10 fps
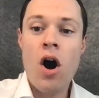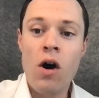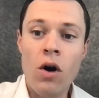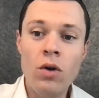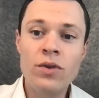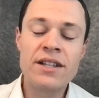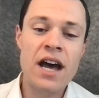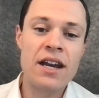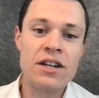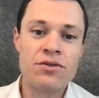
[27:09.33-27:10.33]
holding
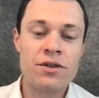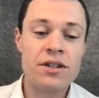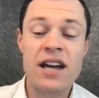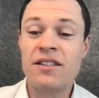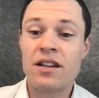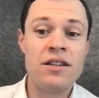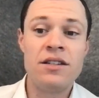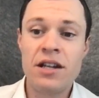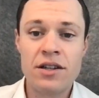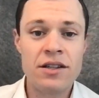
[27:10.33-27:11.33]
that interest as a
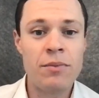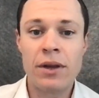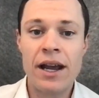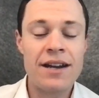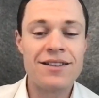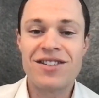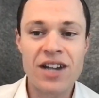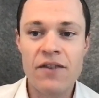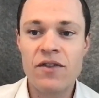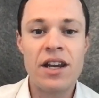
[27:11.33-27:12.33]
contingency plan, as a
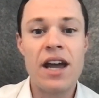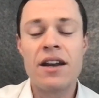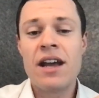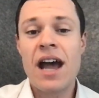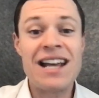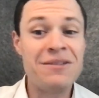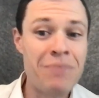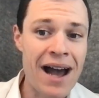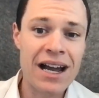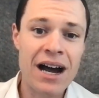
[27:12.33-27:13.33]
safety net, as
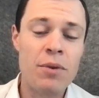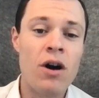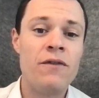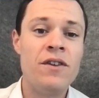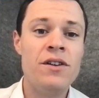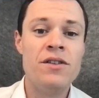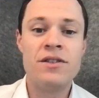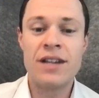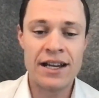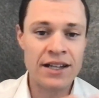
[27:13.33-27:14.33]
backup
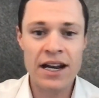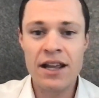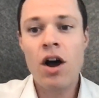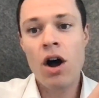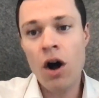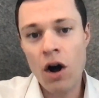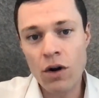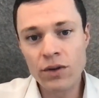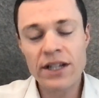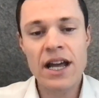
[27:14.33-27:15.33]
offers,
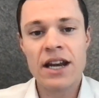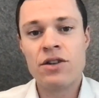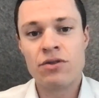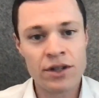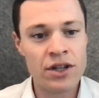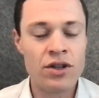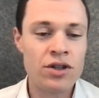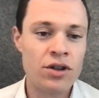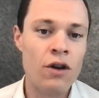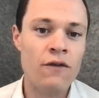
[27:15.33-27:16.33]
holding that interest is
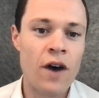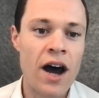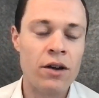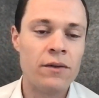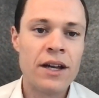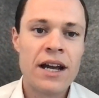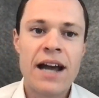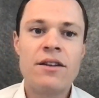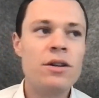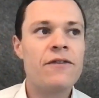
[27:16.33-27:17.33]
so vital.
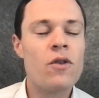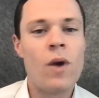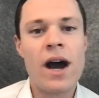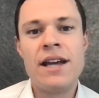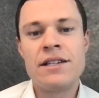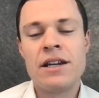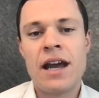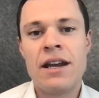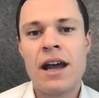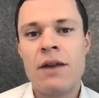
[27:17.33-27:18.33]
And there are different ways,
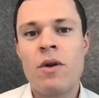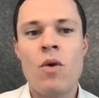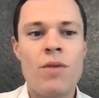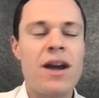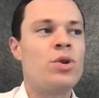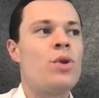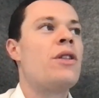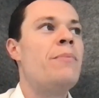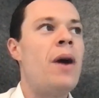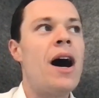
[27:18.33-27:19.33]
and we want to make sure
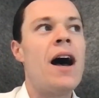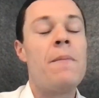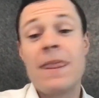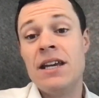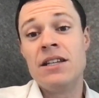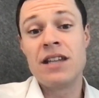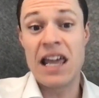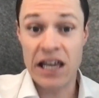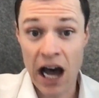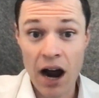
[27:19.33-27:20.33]
that the buyer is
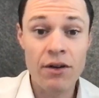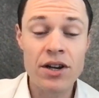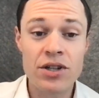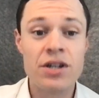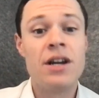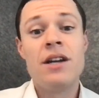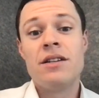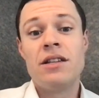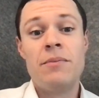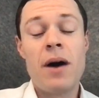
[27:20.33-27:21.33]
encouraged,
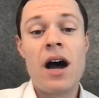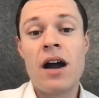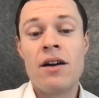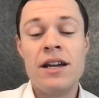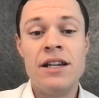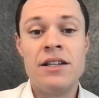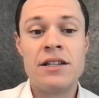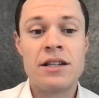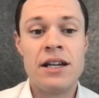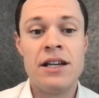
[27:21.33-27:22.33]
that the buyer
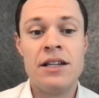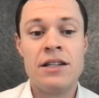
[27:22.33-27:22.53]
is